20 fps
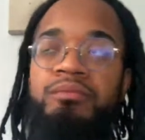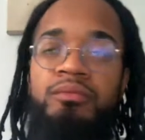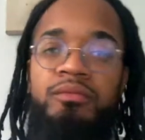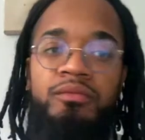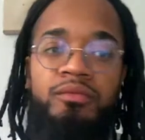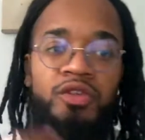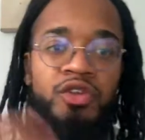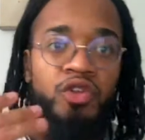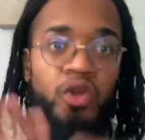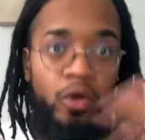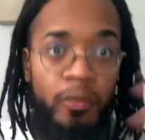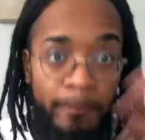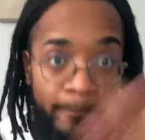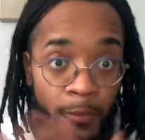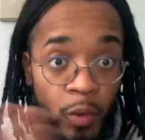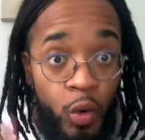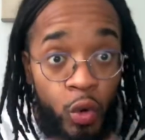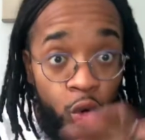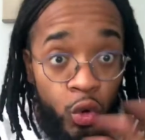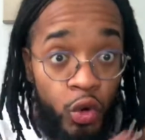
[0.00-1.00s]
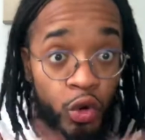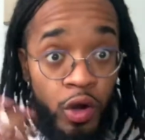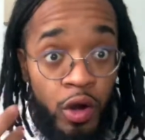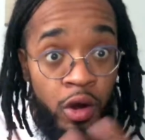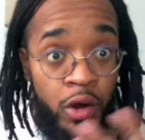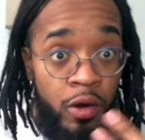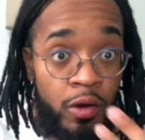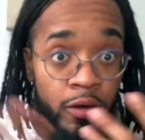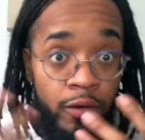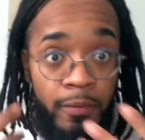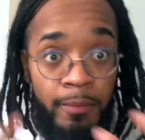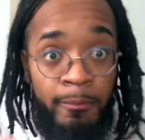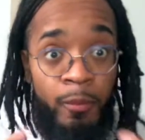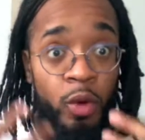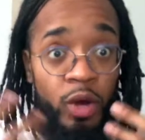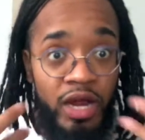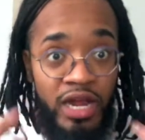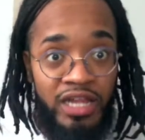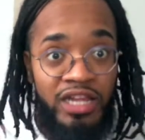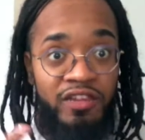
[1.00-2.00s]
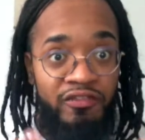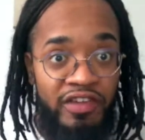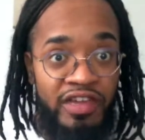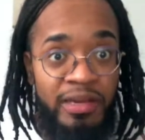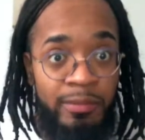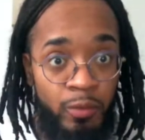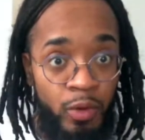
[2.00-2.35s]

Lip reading: you know, more elevated,